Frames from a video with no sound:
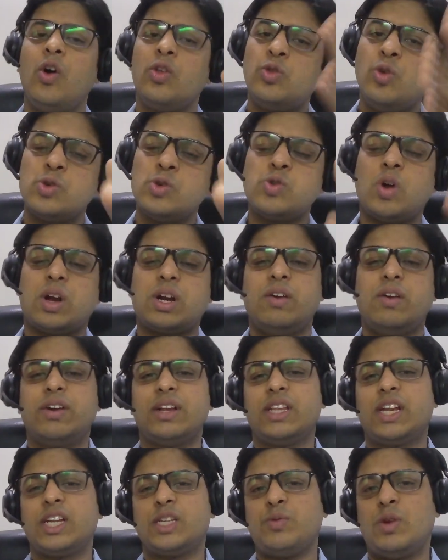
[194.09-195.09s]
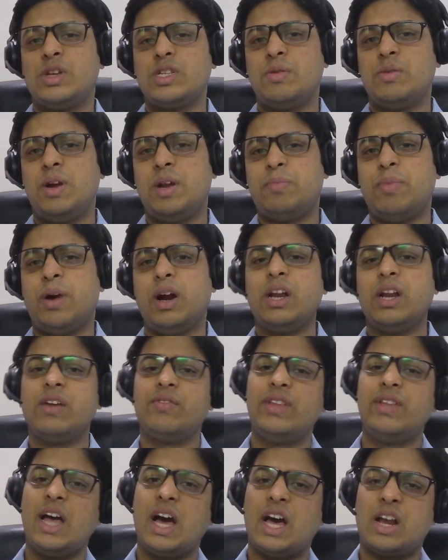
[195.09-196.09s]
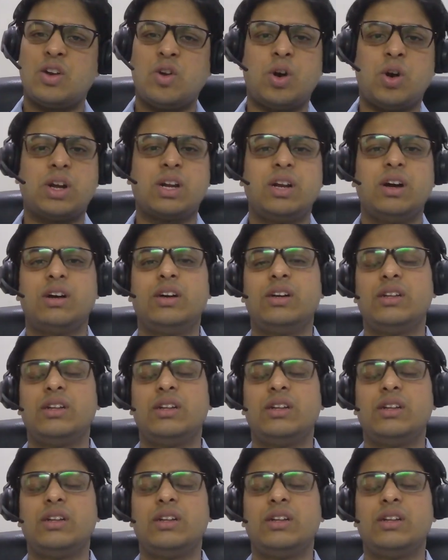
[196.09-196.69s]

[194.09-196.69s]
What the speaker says: Those who are covered in the responsibility part. If they are not